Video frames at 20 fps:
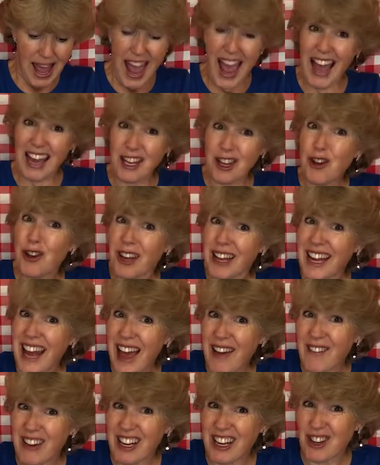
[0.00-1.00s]
And you can
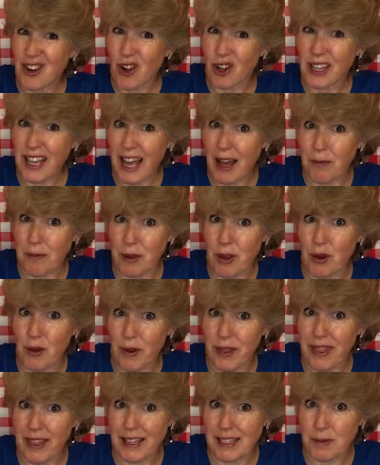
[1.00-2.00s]
have an adult help you
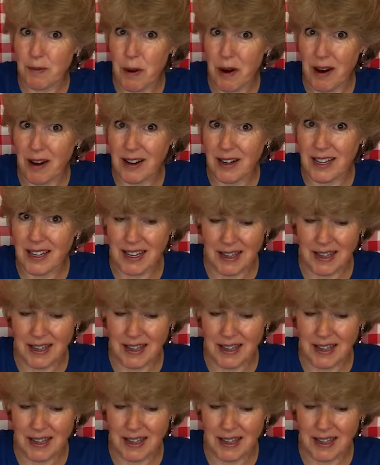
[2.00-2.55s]
with this part.